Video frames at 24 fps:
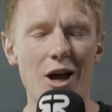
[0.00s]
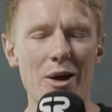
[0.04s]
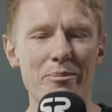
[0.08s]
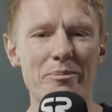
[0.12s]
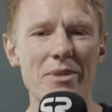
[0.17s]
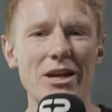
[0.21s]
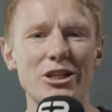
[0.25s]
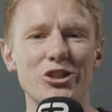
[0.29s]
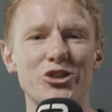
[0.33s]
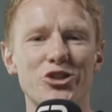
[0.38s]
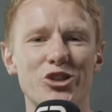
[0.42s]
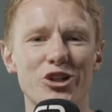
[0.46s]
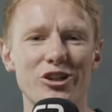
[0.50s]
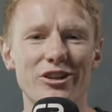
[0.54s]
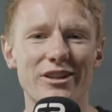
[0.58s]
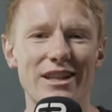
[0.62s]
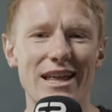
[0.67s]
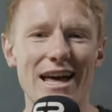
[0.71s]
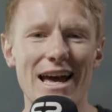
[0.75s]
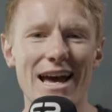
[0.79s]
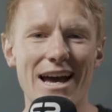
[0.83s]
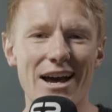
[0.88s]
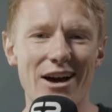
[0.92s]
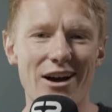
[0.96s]
I mentioned
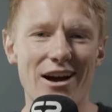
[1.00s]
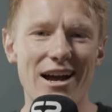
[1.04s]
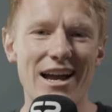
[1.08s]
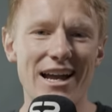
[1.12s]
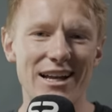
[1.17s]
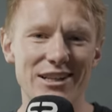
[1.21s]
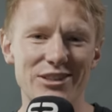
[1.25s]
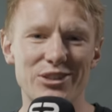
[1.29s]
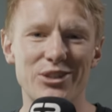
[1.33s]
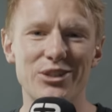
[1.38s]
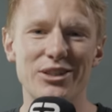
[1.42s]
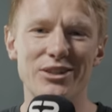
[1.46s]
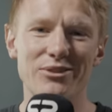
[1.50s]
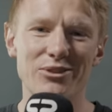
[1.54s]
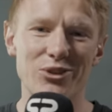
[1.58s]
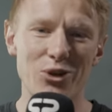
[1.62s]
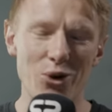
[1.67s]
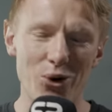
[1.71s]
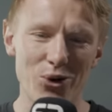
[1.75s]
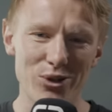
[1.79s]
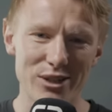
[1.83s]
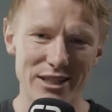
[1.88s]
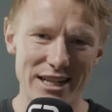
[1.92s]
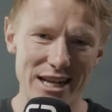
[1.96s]
that I had to
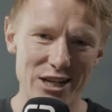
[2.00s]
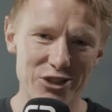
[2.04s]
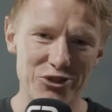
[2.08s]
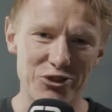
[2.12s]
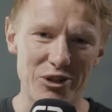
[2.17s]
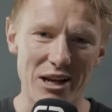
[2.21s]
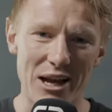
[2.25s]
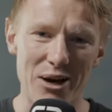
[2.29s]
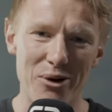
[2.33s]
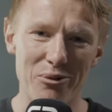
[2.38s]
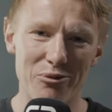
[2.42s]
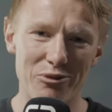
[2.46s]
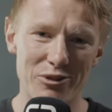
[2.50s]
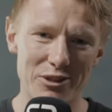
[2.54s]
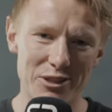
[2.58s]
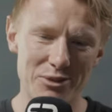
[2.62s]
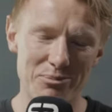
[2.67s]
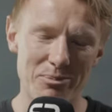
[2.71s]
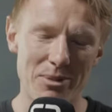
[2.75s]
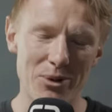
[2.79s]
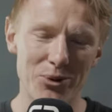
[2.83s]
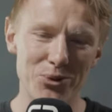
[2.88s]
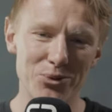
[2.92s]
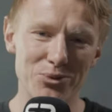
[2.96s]
call in extra help for this
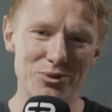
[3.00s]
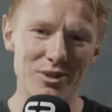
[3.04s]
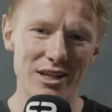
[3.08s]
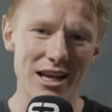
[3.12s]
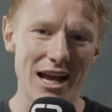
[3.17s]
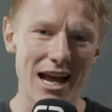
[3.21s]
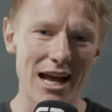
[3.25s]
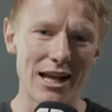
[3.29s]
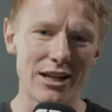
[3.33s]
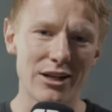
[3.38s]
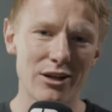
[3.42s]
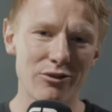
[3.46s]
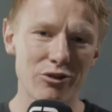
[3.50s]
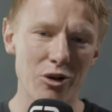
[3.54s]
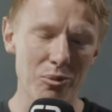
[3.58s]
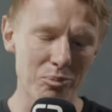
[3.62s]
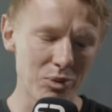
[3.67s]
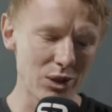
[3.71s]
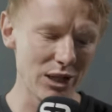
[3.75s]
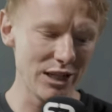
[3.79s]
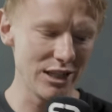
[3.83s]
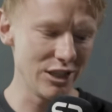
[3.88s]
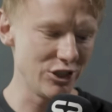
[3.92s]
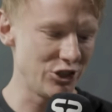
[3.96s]
build, and I've
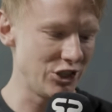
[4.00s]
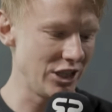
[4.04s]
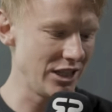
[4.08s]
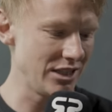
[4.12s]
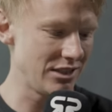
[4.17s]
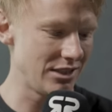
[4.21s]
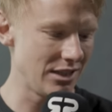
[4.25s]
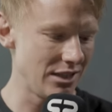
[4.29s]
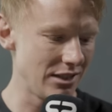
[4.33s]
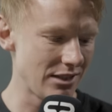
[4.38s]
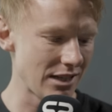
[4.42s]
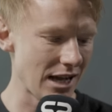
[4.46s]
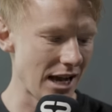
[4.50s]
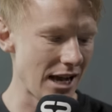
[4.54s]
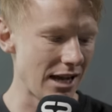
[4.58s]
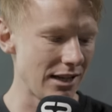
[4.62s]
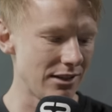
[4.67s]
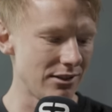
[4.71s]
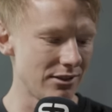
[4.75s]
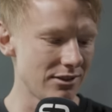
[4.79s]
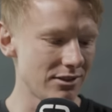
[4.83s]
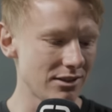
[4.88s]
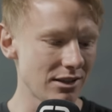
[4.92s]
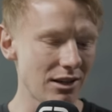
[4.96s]
completely cheated,
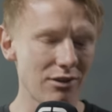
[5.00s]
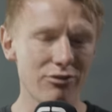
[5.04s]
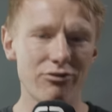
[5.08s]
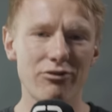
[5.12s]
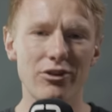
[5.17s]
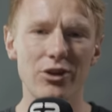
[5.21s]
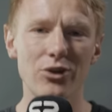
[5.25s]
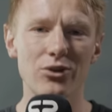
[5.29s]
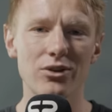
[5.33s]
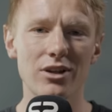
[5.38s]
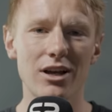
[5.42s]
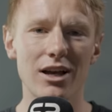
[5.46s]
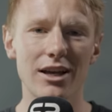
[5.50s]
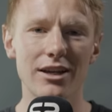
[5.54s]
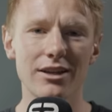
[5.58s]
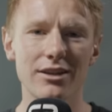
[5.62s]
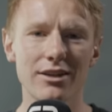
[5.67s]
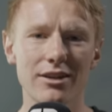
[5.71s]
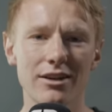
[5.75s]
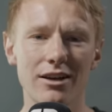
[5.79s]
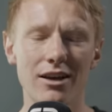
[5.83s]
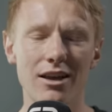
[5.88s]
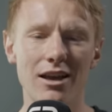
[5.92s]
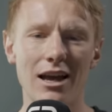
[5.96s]
and I feel
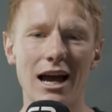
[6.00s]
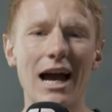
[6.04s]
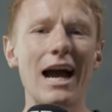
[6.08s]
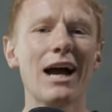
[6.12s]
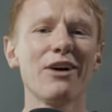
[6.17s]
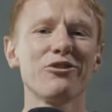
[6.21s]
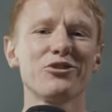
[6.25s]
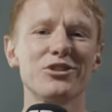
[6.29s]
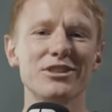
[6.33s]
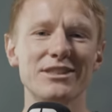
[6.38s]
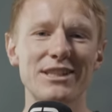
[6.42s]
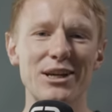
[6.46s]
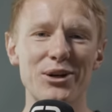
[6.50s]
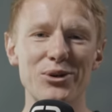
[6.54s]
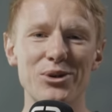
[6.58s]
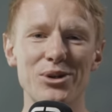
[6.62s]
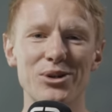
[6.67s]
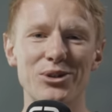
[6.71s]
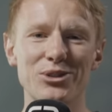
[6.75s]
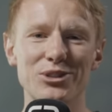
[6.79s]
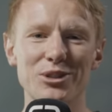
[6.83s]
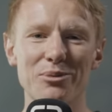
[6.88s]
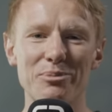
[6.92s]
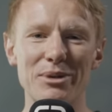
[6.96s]
like I have to tell you
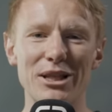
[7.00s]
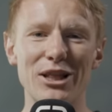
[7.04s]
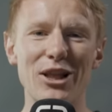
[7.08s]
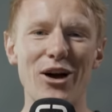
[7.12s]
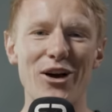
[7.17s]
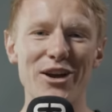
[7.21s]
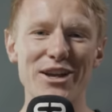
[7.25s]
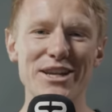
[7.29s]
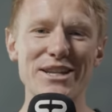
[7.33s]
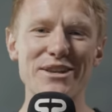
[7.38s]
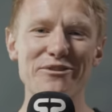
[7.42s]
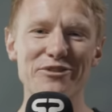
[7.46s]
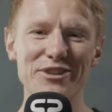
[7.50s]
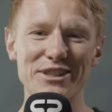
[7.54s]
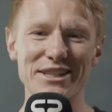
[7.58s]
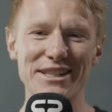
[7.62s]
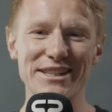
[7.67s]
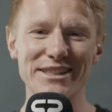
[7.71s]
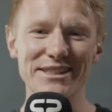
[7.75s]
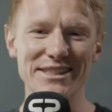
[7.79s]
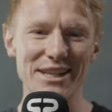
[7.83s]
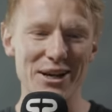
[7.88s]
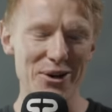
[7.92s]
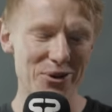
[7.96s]
because I'd be lying if I
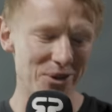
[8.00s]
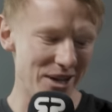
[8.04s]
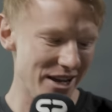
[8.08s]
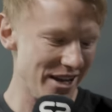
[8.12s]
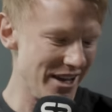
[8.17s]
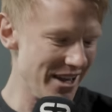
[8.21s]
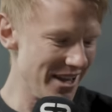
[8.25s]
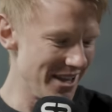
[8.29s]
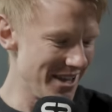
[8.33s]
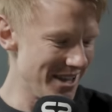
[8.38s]
didn't tell you.